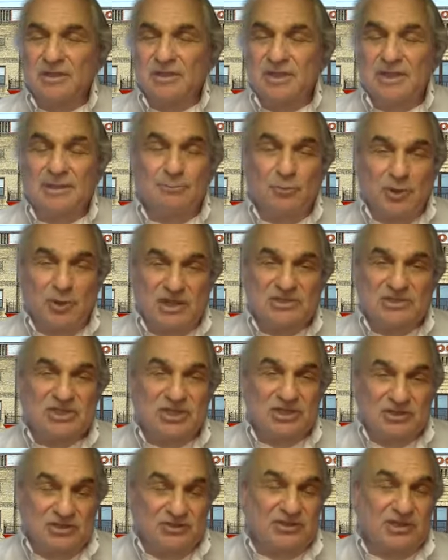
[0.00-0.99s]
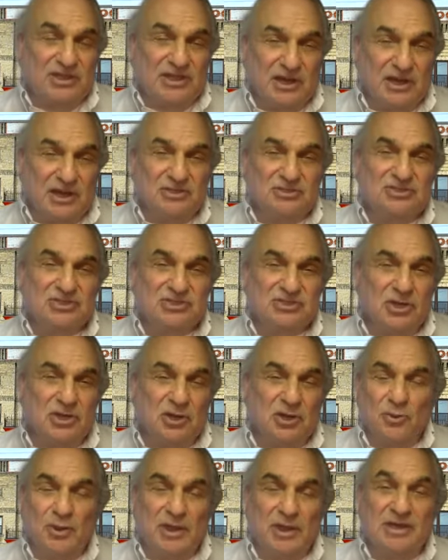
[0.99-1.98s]
embracing that the arts are
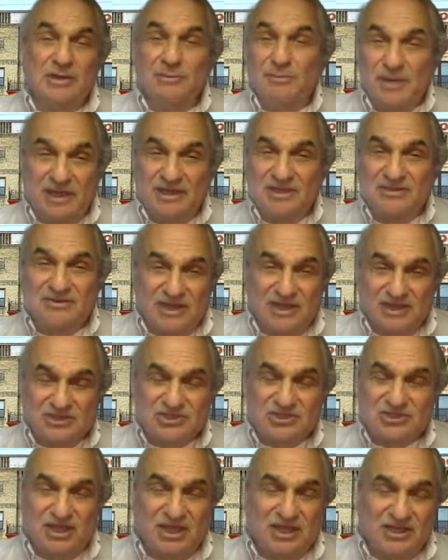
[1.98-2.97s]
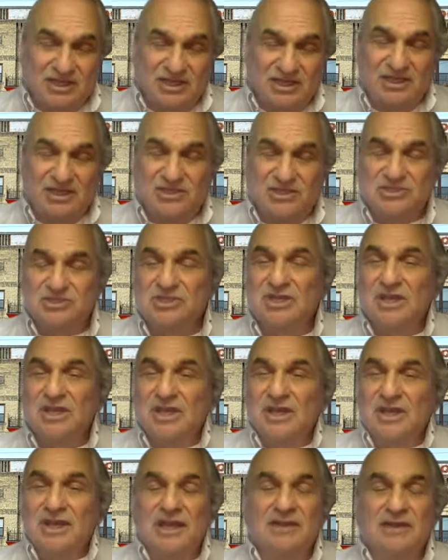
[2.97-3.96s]
a way to beta test ideas.
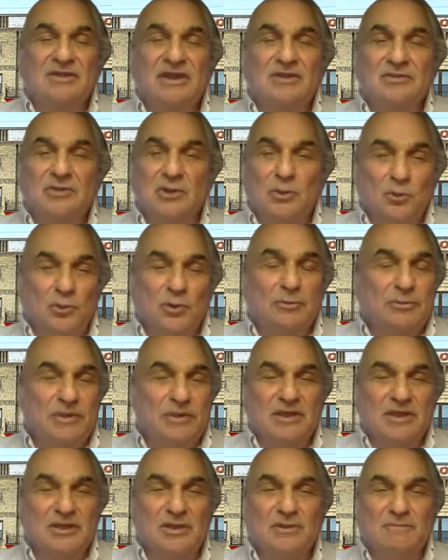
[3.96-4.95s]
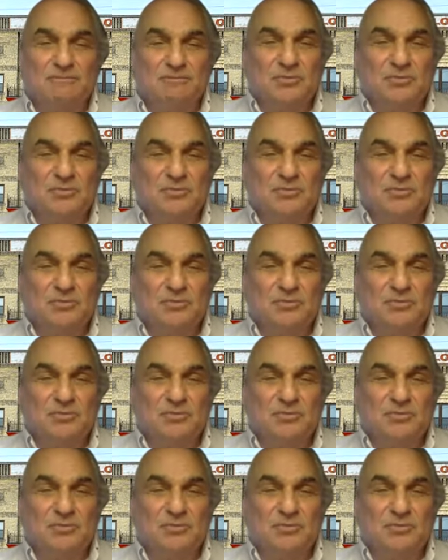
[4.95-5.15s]
And then there will be a